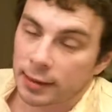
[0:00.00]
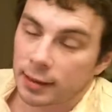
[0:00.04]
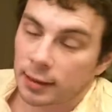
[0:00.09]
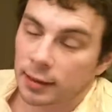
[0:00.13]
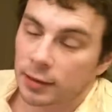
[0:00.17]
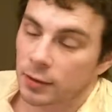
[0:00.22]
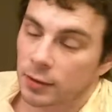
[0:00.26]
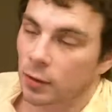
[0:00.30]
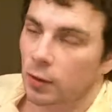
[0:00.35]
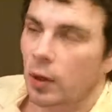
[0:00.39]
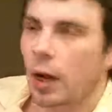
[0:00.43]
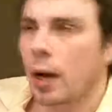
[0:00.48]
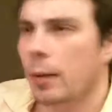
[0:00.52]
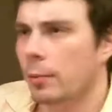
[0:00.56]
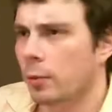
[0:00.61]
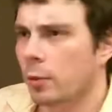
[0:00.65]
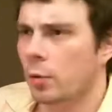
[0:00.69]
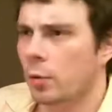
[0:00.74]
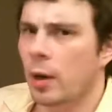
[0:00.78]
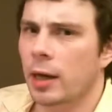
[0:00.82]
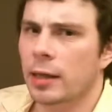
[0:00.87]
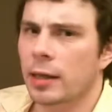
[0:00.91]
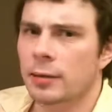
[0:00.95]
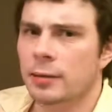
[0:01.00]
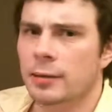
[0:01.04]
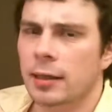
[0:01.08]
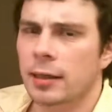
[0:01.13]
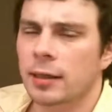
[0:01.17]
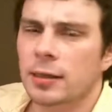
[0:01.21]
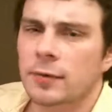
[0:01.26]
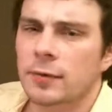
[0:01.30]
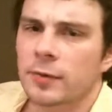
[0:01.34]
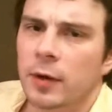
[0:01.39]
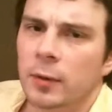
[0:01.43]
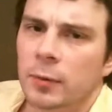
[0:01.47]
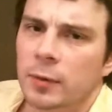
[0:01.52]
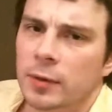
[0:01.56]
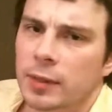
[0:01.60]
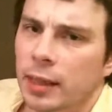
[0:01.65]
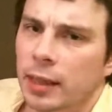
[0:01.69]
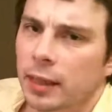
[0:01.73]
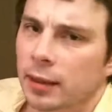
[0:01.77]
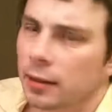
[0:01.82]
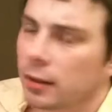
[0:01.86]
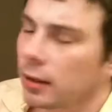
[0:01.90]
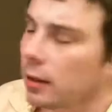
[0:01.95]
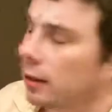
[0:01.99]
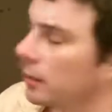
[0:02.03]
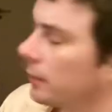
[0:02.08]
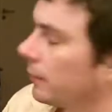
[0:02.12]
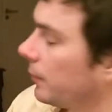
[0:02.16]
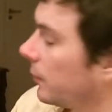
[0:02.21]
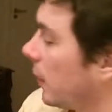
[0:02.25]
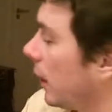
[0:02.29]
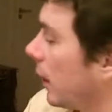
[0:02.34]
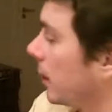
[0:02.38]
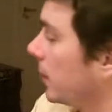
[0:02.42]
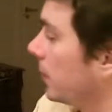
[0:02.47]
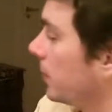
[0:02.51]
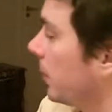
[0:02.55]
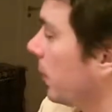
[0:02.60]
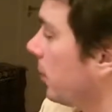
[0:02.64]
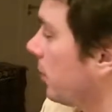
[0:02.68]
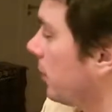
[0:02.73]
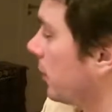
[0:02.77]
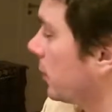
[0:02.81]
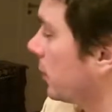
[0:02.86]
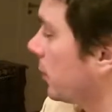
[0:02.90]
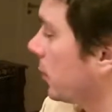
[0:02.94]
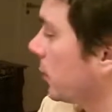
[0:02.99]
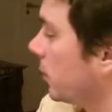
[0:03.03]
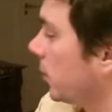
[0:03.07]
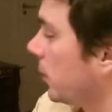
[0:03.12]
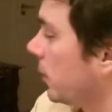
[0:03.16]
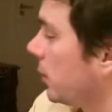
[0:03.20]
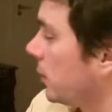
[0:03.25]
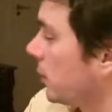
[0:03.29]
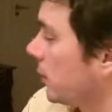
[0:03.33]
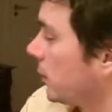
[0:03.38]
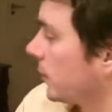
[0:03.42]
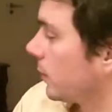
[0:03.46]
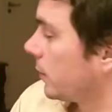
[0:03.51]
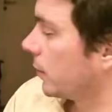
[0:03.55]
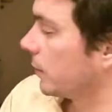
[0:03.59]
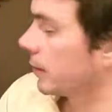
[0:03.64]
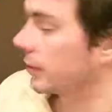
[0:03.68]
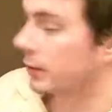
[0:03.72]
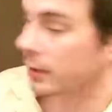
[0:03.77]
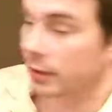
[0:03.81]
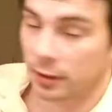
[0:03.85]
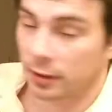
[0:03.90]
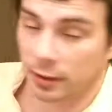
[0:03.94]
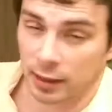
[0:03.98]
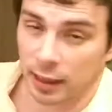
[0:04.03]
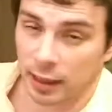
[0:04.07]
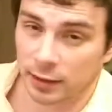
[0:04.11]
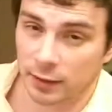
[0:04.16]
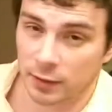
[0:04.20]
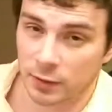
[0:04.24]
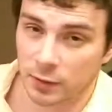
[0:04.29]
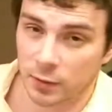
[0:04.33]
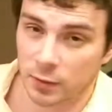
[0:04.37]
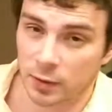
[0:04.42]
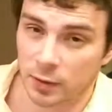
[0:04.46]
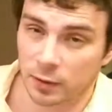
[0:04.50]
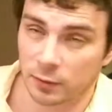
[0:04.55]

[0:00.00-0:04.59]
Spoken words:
so I'm quite satisfied with that. Exploring those regions with 93,